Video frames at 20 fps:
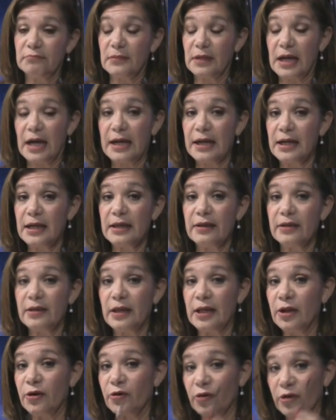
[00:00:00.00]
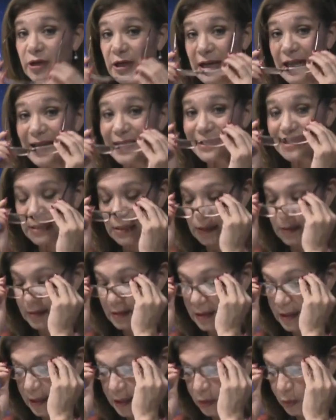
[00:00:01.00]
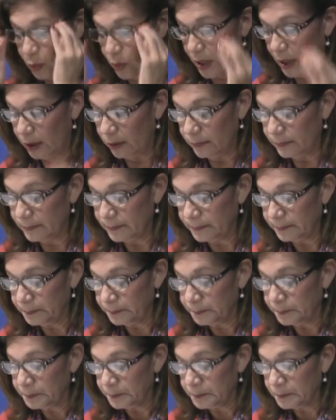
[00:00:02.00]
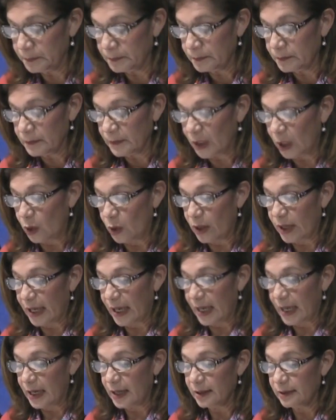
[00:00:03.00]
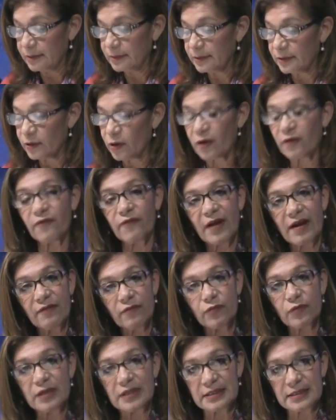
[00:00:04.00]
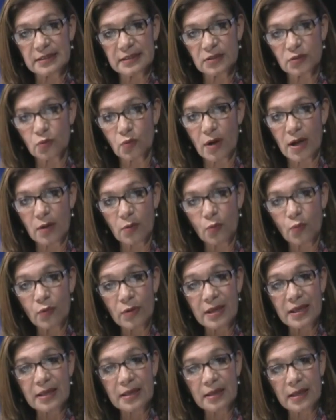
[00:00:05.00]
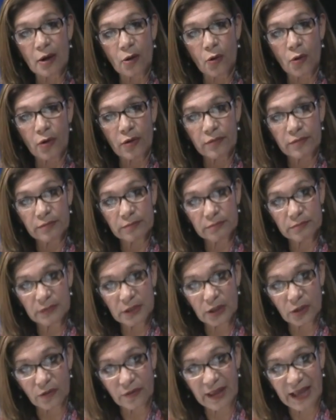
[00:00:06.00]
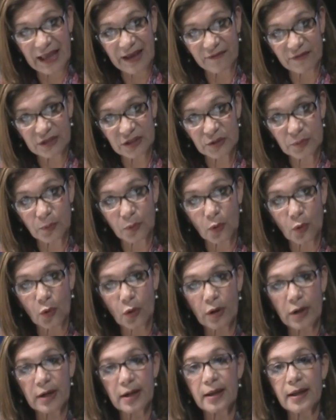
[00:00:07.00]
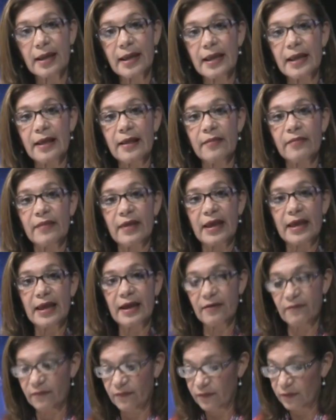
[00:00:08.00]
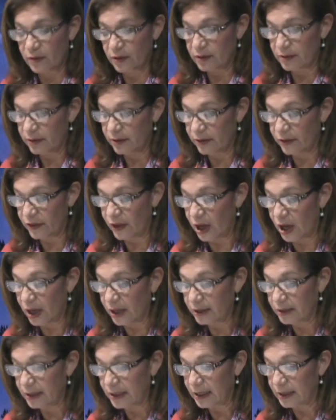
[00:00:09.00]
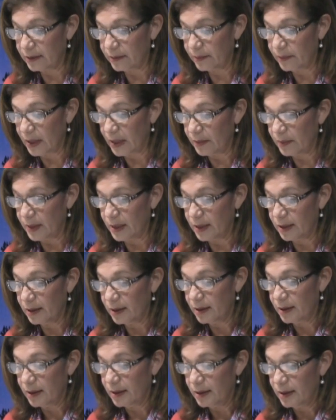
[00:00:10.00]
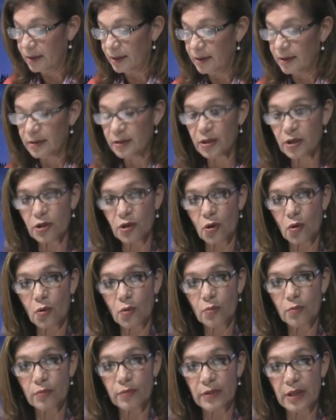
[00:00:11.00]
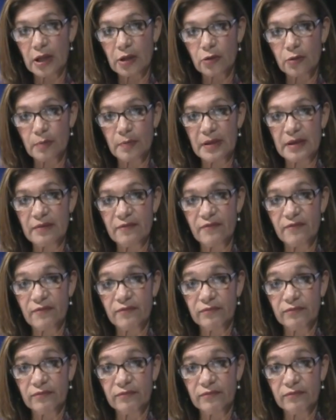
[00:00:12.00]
kind of interconnected as well. Okay, there are five reasons why we or you know, they have explored and they have thought that maybe, you know, there could be,